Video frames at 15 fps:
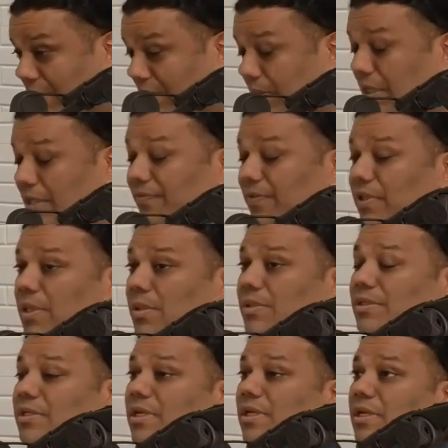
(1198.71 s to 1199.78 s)
and screen for
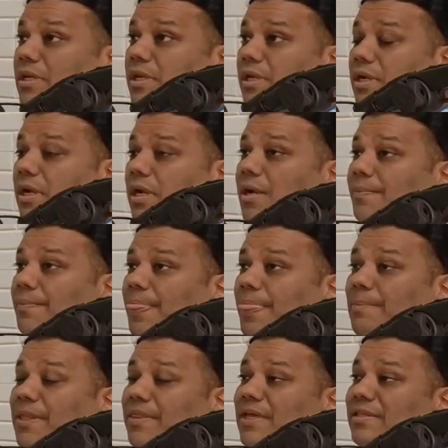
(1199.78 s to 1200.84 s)
those.
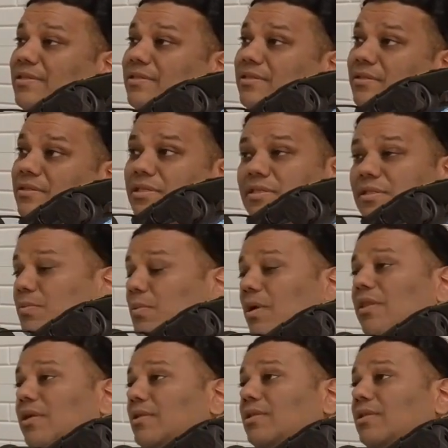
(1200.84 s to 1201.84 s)
But this is one